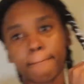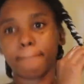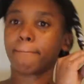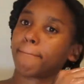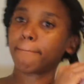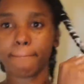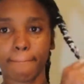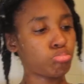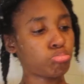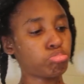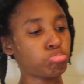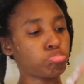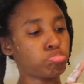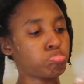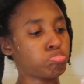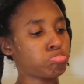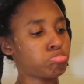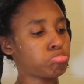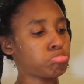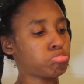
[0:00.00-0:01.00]
yes,
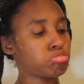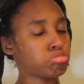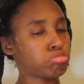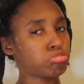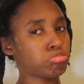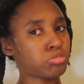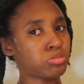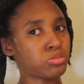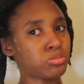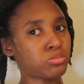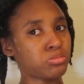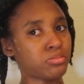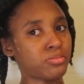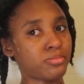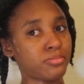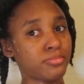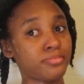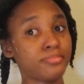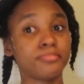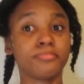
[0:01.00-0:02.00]
girl, we're done.
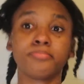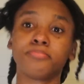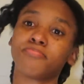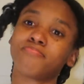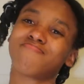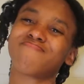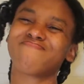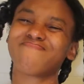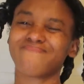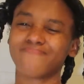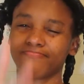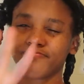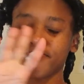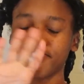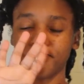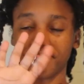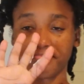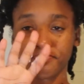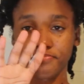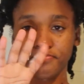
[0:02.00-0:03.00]
So I'm going to wait about
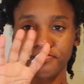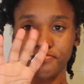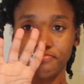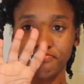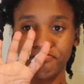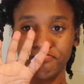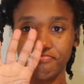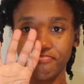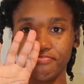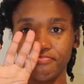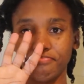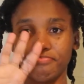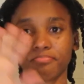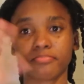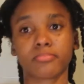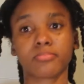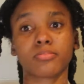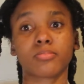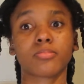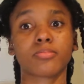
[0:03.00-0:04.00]
five minutes
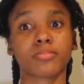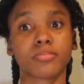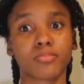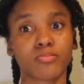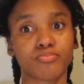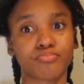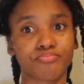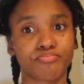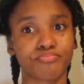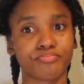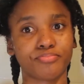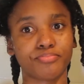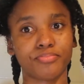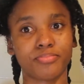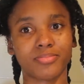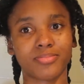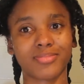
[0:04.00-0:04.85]
and then rinse it out.